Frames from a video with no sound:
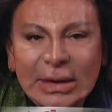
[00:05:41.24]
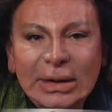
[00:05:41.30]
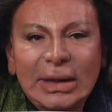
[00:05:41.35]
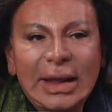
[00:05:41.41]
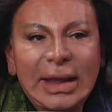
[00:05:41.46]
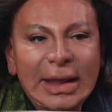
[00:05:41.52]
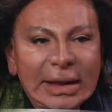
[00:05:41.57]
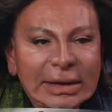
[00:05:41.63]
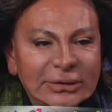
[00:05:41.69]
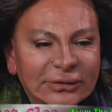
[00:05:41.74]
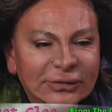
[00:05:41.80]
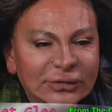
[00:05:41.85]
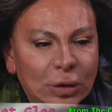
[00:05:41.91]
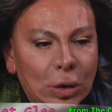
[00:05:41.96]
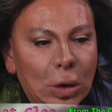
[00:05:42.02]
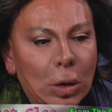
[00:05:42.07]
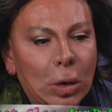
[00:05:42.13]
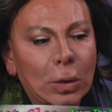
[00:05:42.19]
And
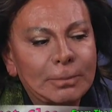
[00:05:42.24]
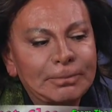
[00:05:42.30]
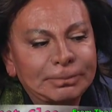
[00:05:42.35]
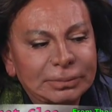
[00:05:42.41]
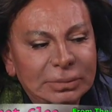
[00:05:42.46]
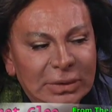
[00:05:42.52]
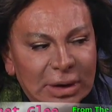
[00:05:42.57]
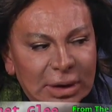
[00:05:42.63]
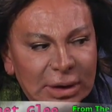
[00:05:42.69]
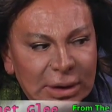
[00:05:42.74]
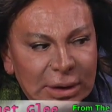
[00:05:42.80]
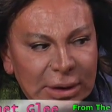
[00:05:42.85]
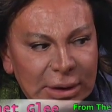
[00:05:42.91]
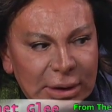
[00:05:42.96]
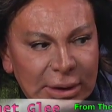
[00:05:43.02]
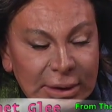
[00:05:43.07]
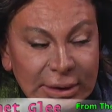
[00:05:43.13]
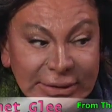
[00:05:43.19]
so
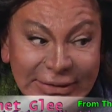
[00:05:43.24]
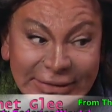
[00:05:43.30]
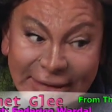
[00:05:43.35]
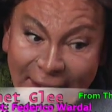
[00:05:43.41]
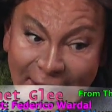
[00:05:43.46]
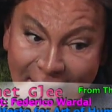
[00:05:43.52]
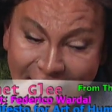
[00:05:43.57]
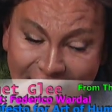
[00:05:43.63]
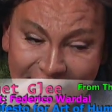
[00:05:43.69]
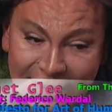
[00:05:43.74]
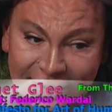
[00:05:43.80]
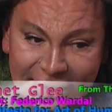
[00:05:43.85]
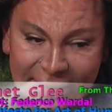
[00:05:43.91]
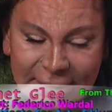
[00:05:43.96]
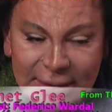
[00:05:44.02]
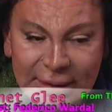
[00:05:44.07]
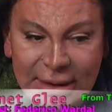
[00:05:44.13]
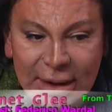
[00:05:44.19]

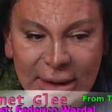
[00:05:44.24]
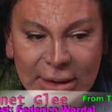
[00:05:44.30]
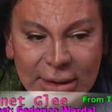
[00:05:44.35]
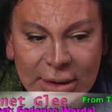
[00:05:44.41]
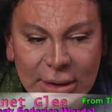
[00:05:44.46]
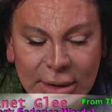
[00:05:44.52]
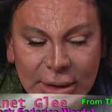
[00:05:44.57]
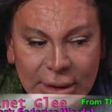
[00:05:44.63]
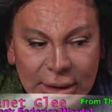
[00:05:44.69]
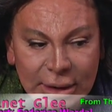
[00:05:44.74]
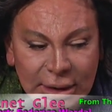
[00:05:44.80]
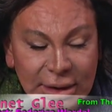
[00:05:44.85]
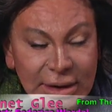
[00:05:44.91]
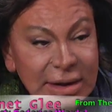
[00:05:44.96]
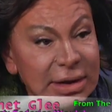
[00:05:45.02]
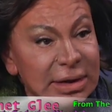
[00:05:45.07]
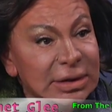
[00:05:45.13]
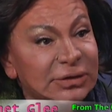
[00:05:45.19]
then
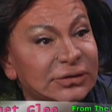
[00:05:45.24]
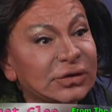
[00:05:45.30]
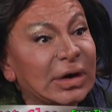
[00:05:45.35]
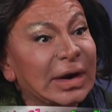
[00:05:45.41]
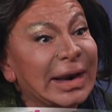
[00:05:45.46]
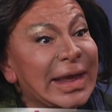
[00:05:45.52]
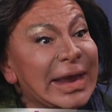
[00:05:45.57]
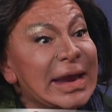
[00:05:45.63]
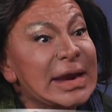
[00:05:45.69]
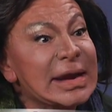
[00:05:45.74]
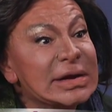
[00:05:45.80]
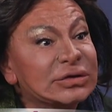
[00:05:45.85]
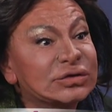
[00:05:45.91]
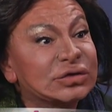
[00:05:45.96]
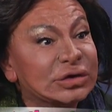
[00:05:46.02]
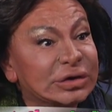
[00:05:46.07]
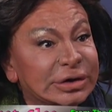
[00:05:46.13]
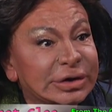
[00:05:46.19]
years
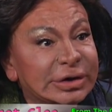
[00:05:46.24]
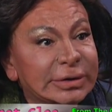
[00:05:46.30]
later